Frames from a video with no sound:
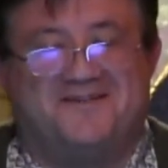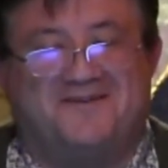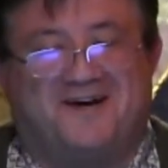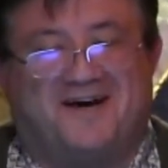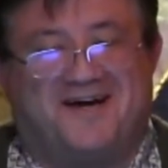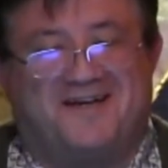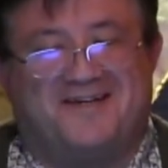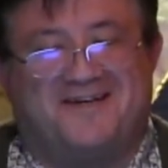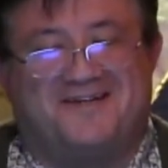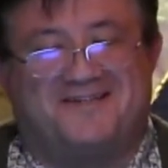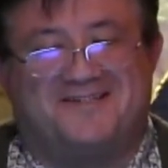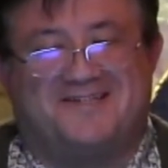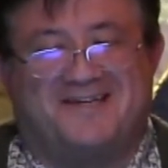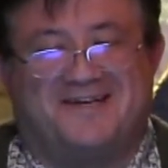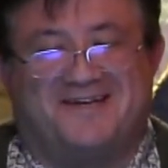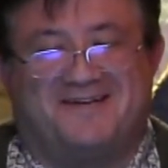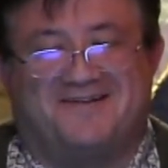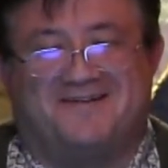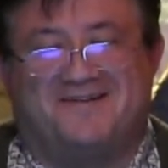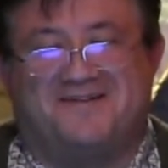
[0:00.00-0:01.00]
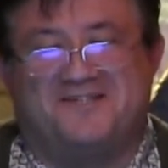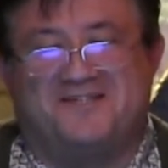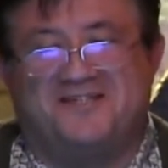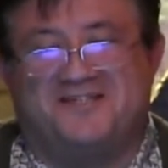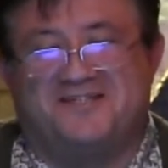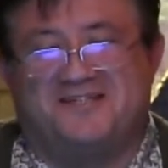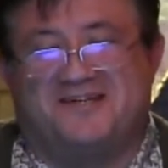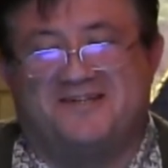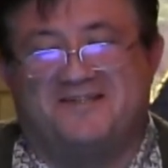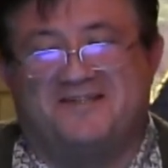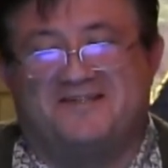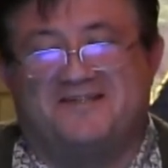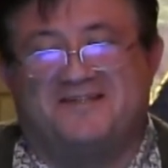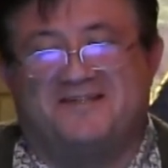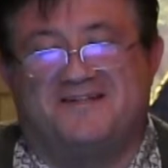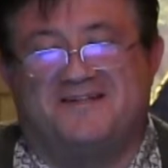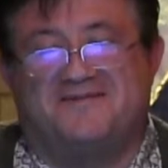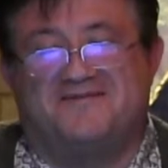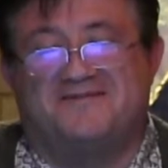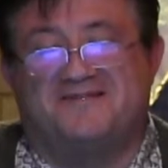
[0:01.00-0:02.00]
2 hot dogs later, she shared
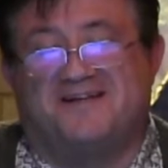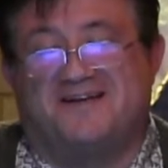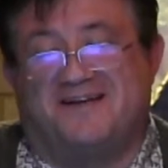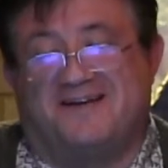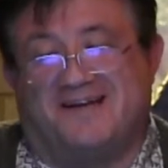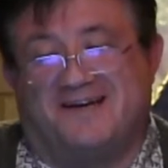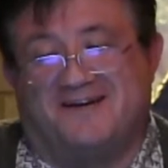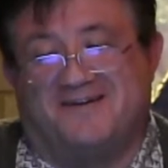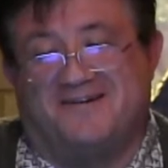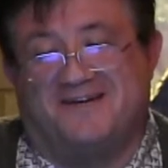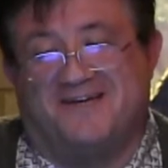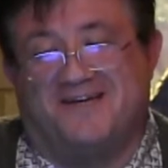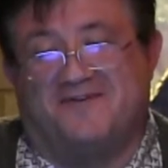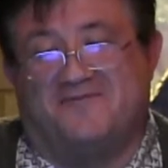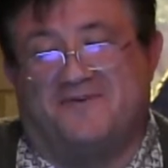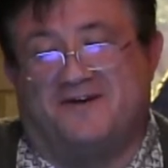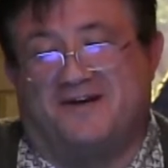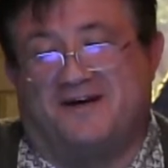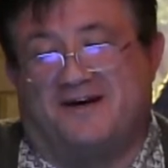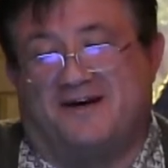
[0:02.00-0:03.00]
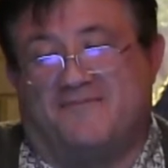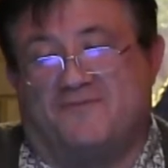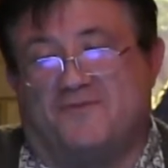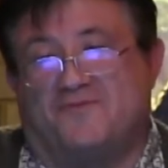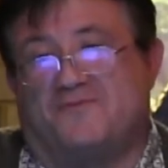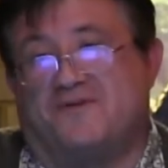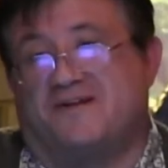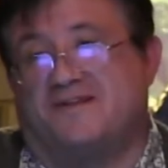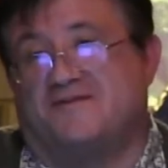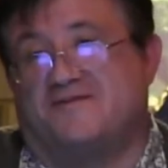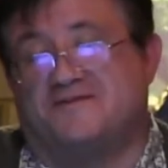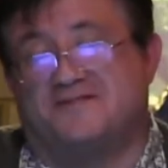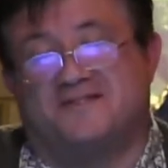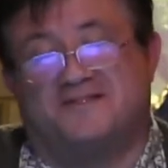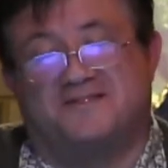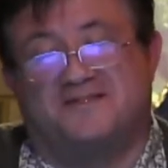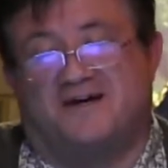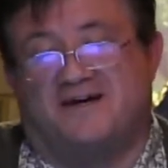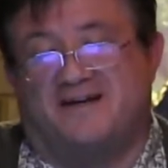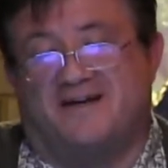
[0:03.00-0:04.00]
that her son Larry had run off with one of those
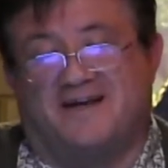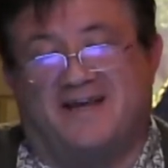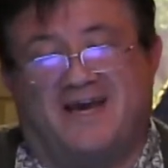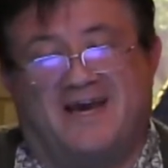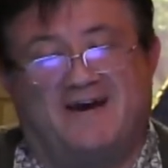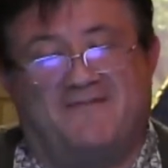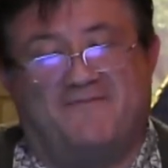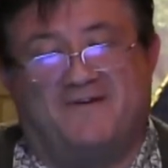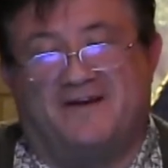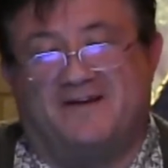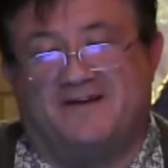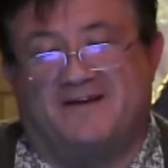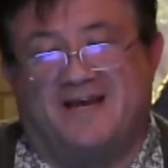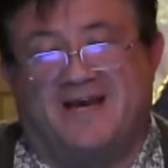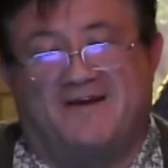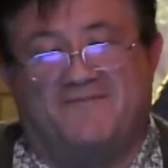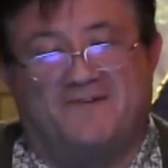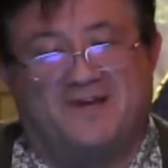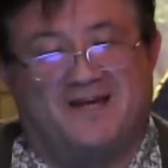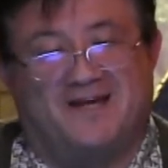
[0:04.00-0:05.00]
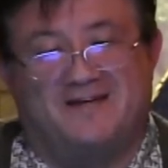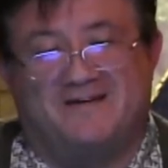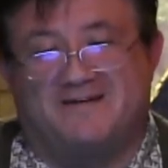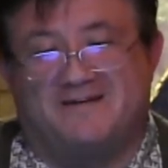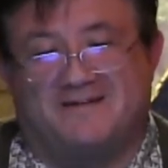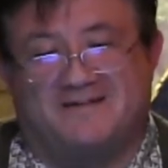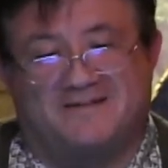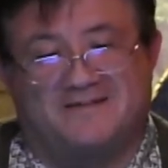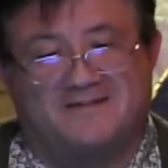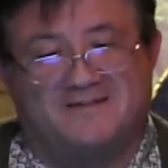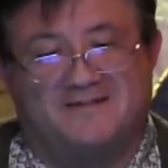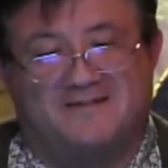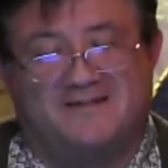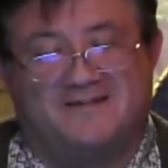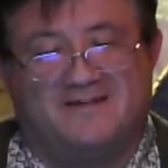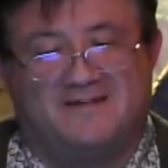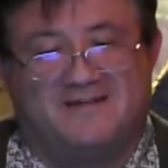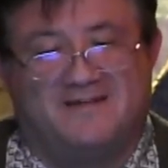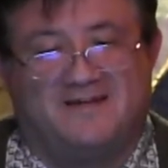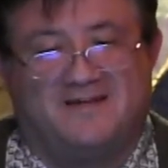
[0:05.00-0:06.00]
exotic Afghan dogs.
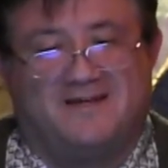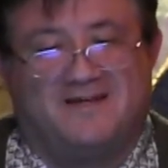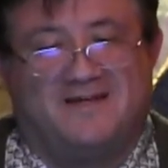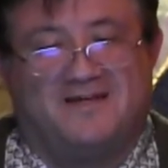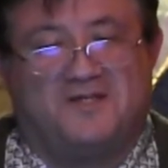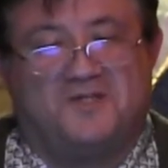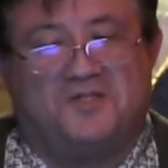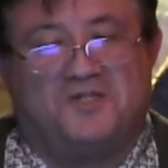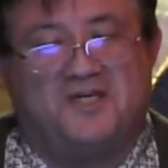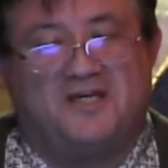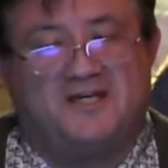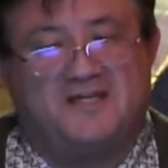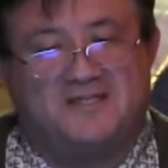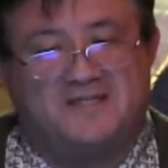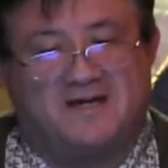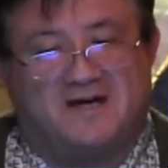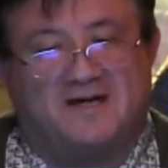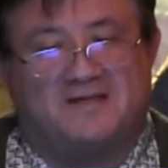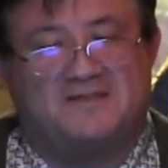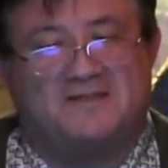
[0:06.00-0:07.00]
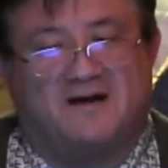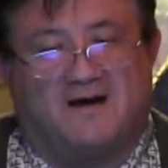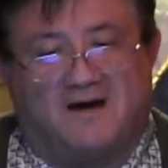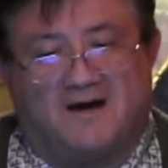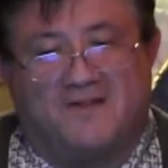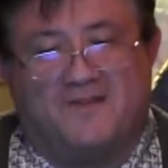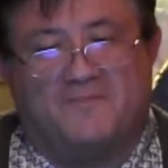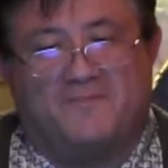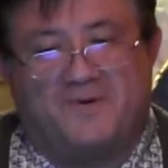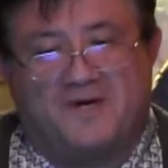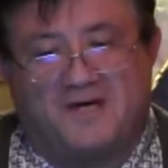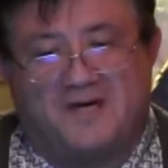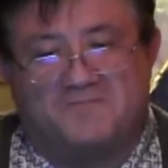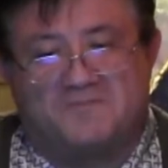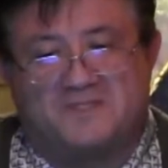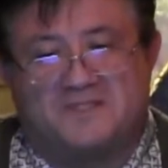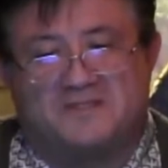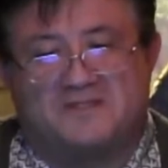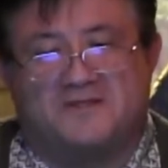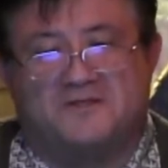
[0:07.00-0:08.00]
She had talked to all the
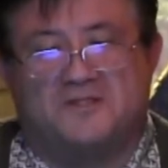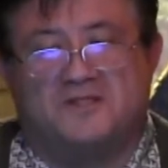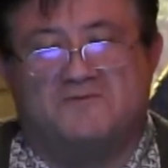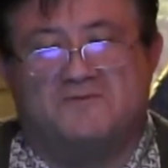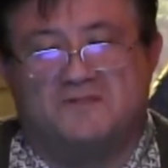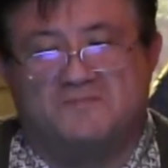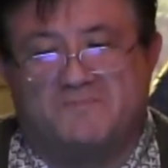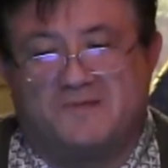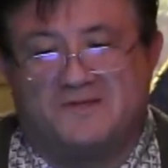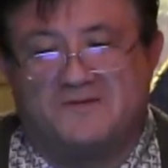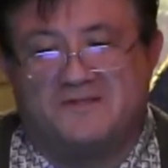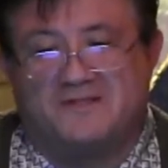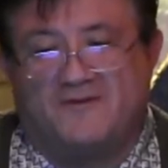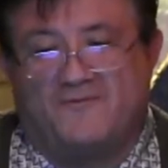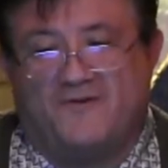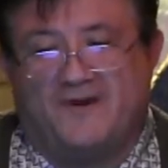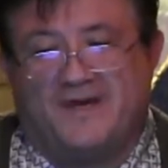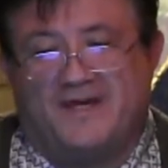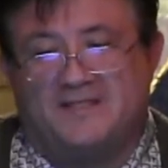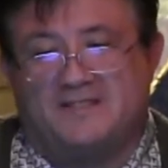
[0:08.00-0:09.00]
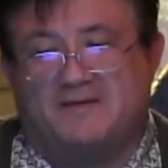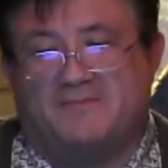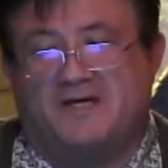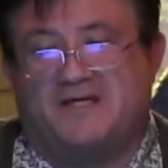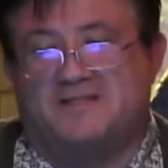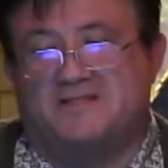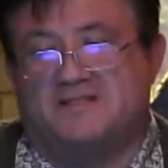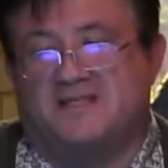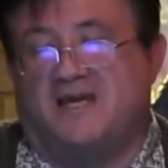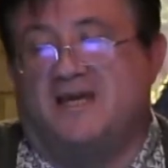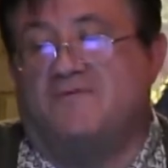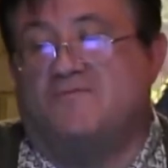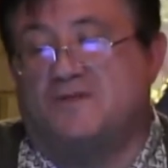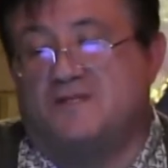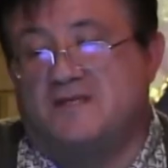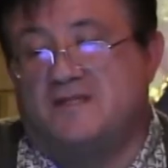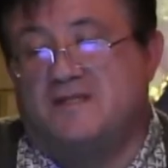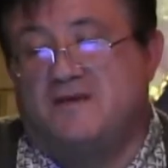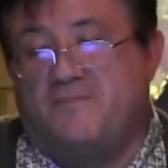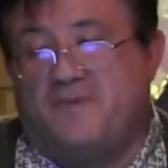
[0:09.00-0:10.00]
pups until she was blue in the face about staying
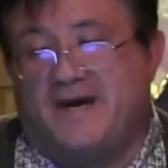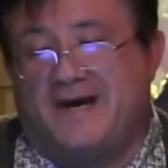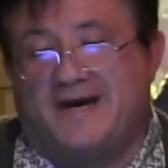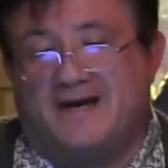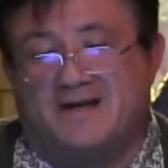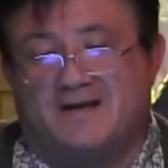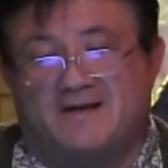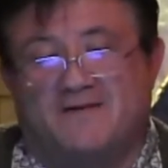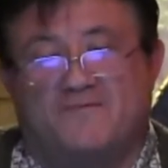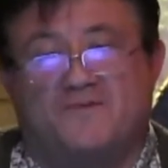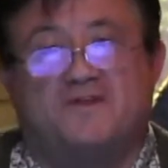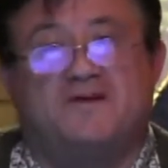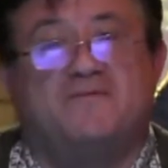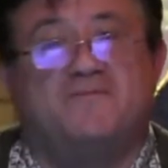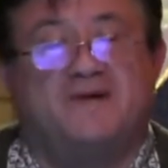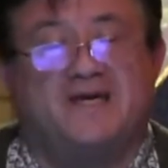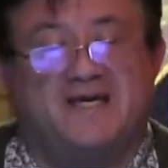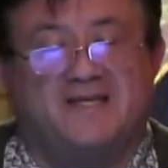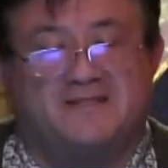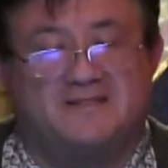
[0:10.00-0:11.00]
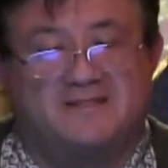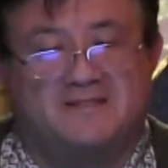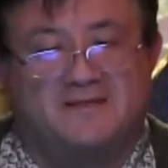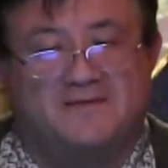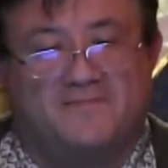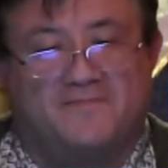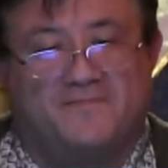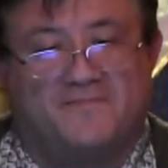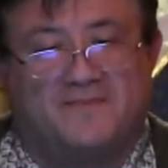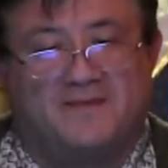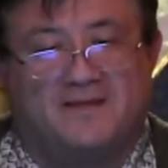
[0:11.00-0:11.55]
within the pack for their mates.